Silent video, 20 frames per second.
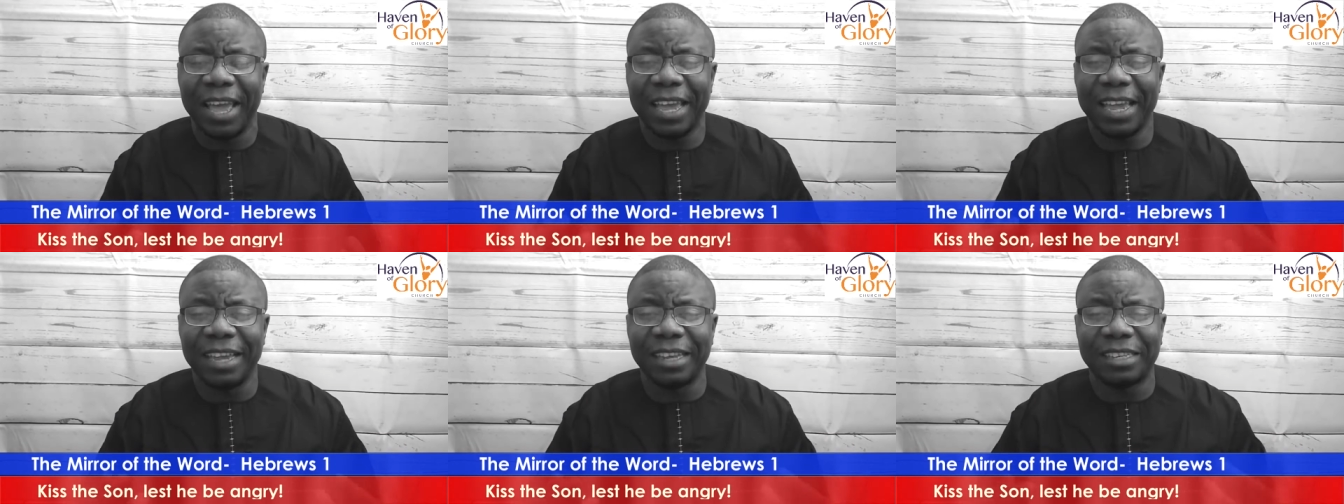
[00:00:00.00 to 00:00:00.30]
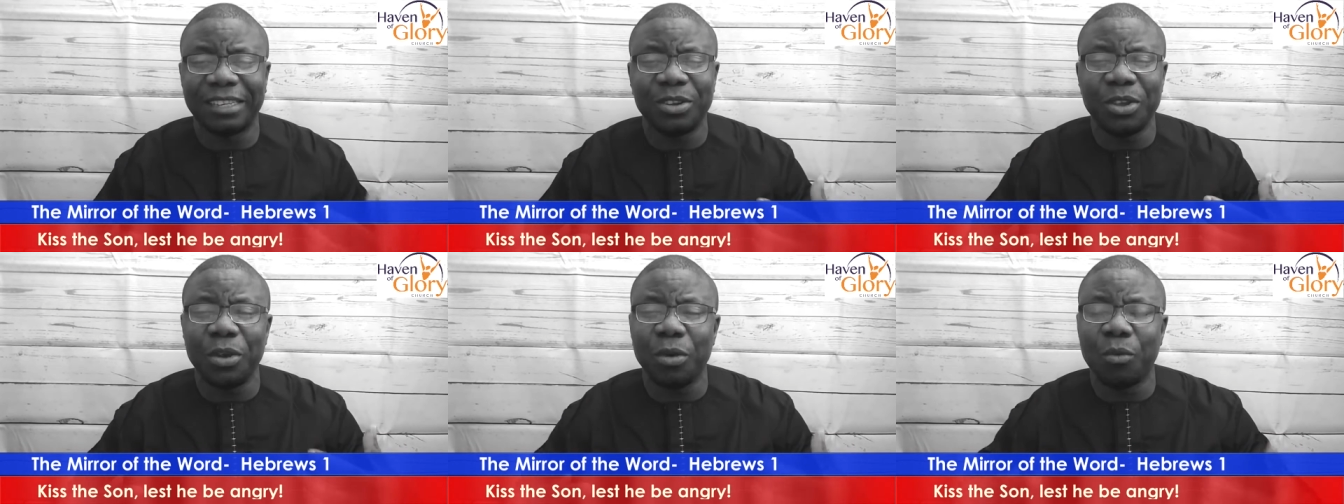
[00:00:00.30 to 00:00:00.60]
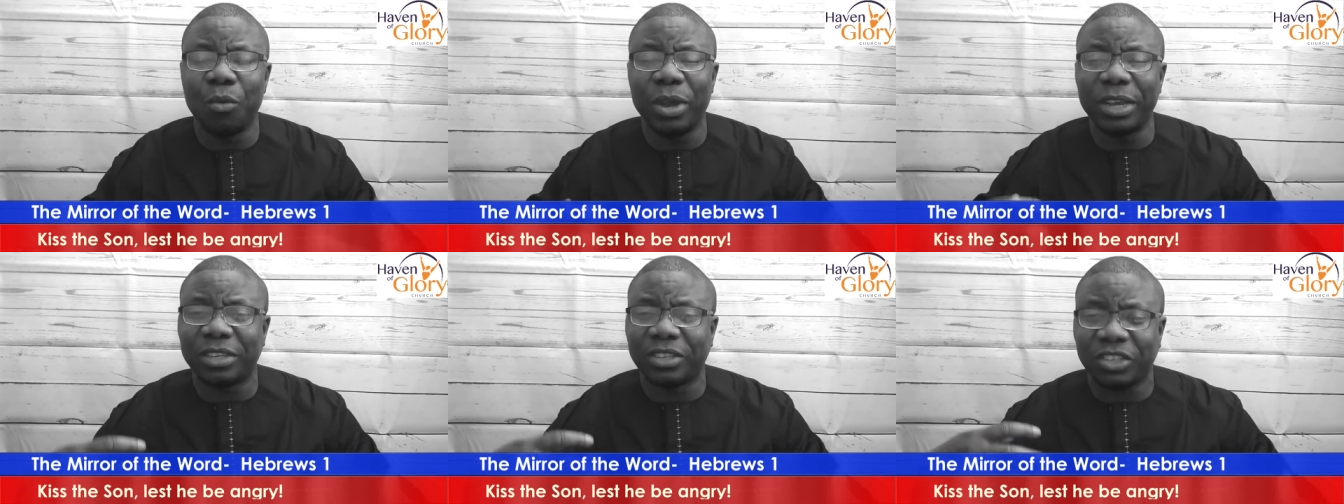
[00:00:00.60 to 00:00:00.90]
it, it
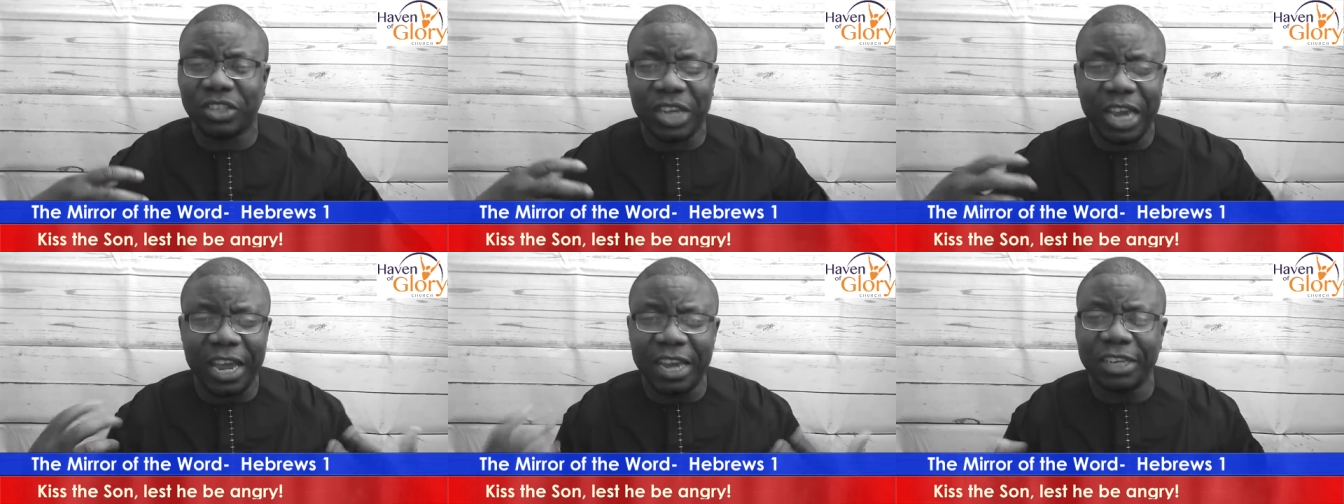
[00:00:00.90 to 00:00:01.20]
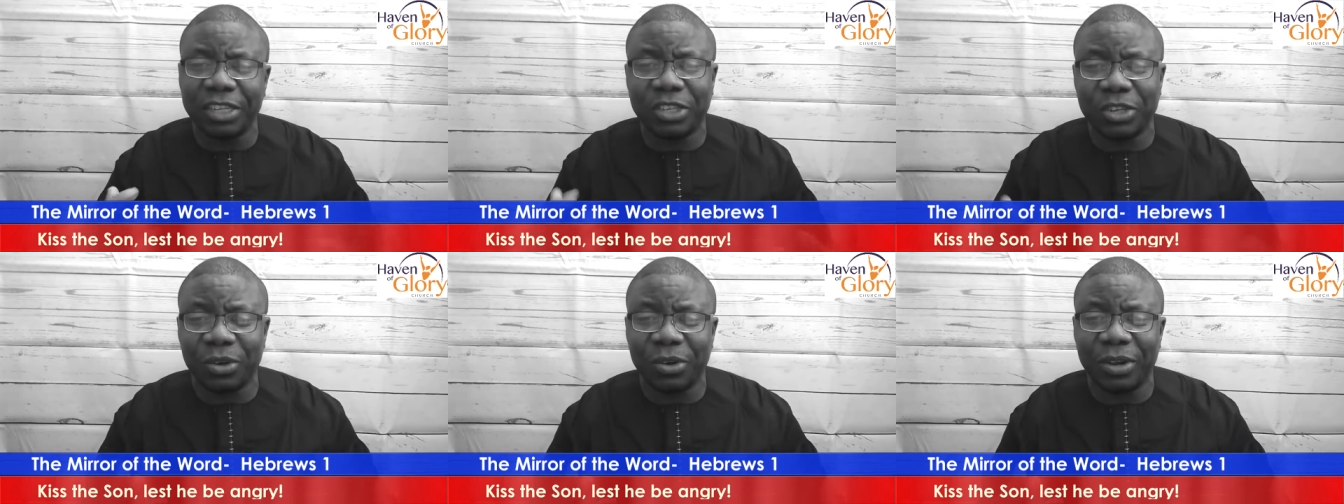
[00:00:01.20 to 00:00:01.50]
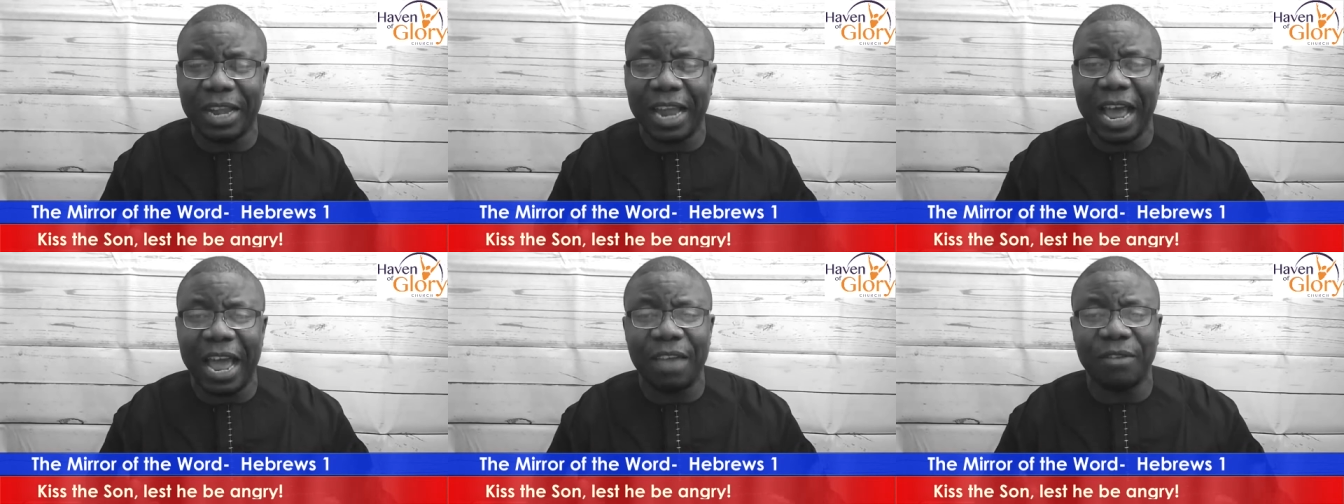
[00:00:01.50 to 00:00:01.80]
will change your
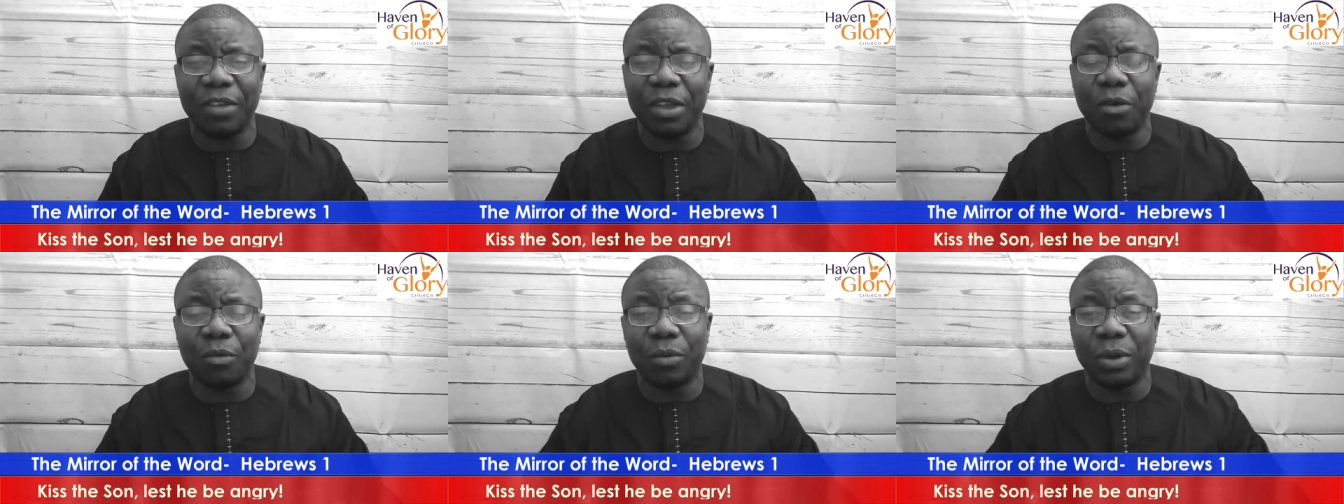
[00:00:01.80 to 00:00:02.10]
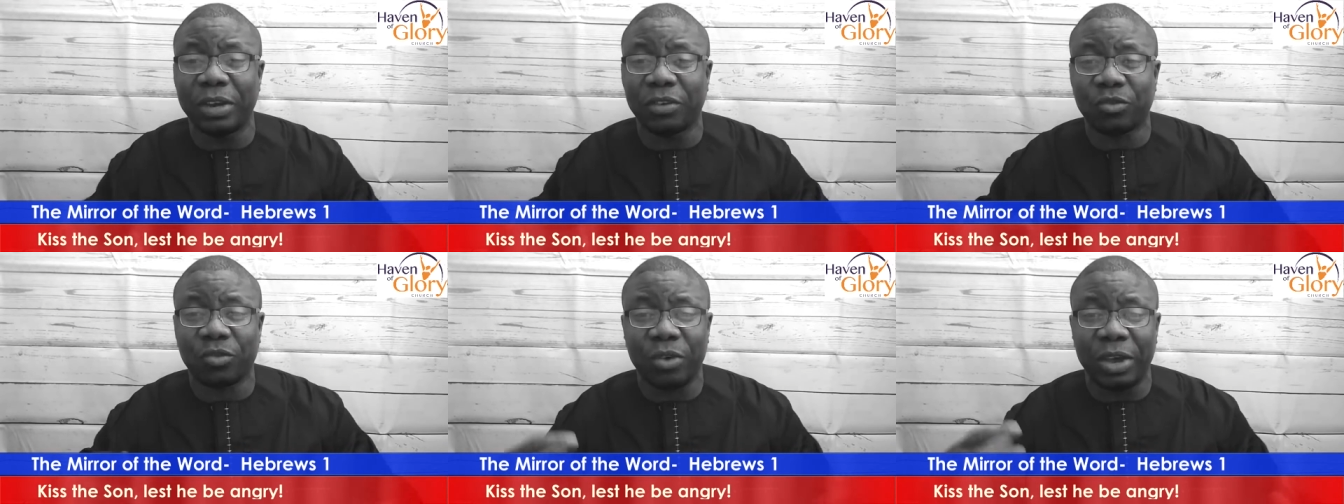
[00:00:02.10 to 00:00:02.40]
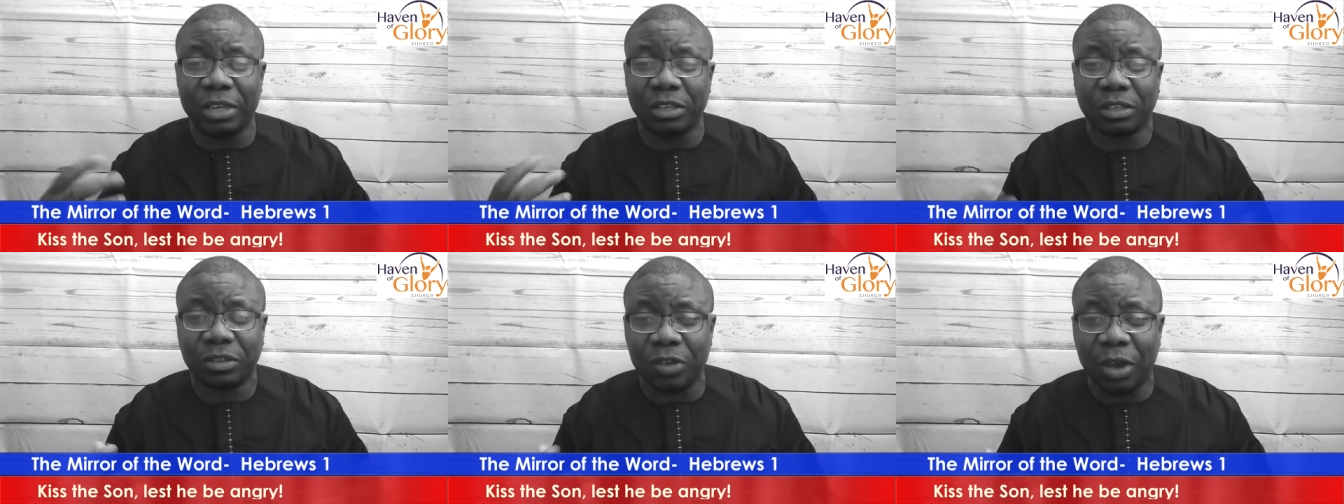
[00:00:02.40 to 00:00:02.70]
life. It will
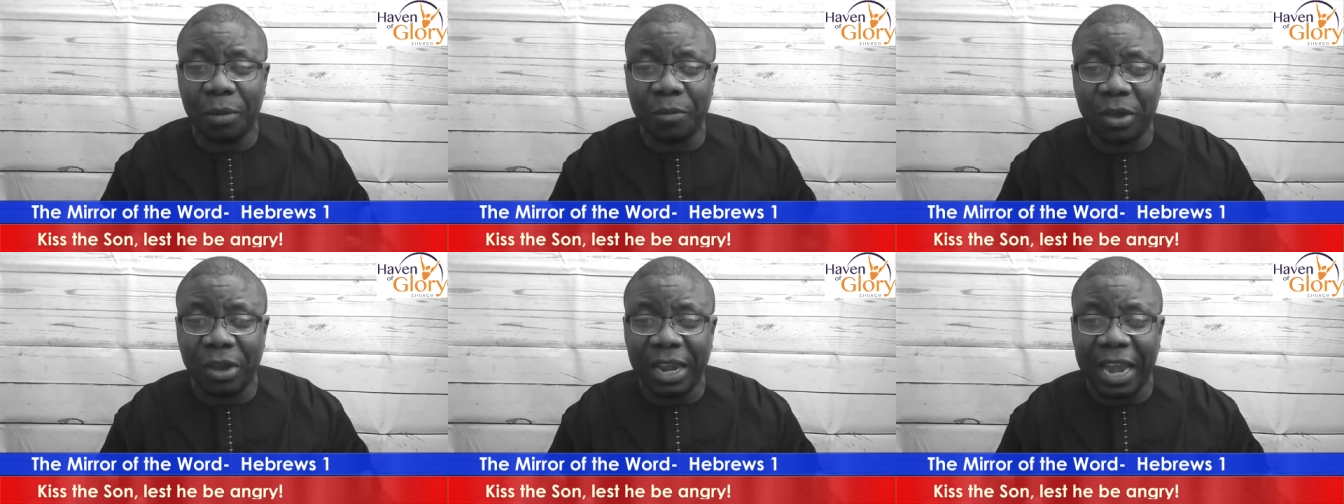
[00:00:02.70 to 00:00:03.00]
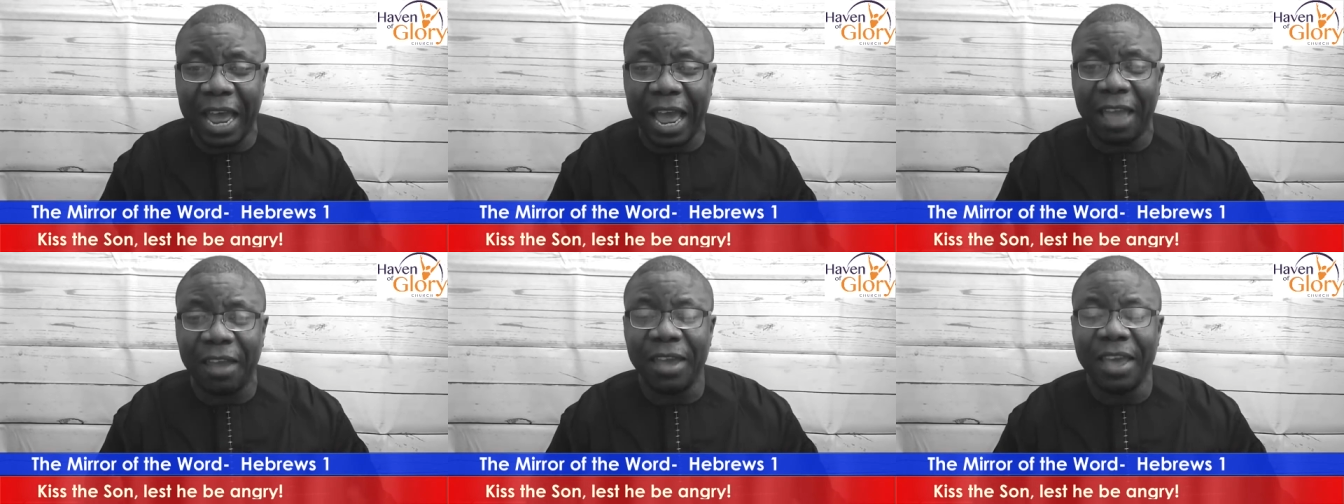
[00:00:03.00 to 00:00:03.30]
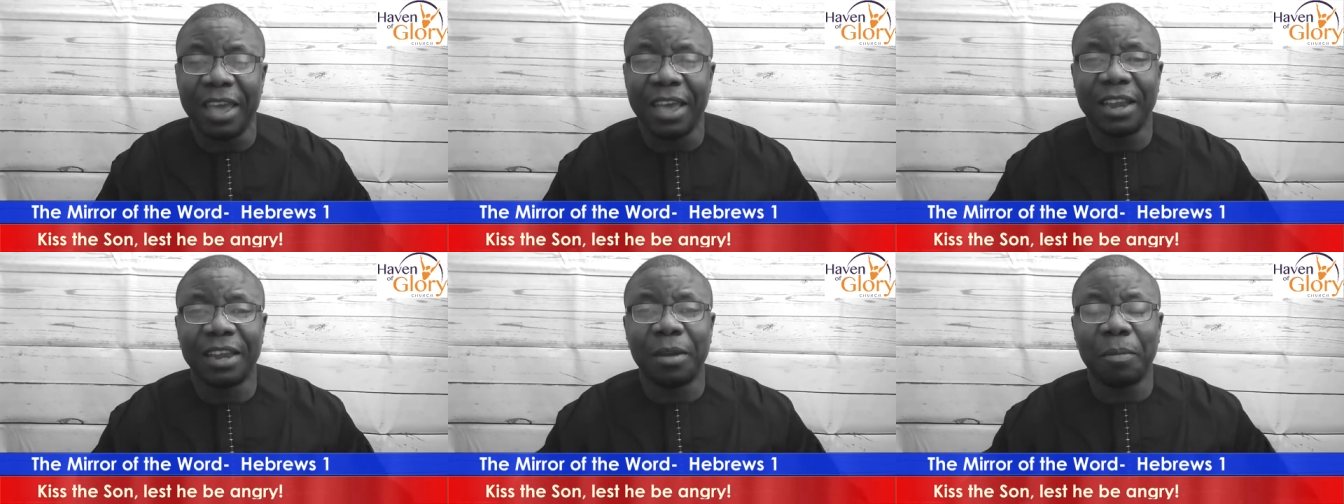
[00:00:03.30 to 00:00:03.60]
transform your life.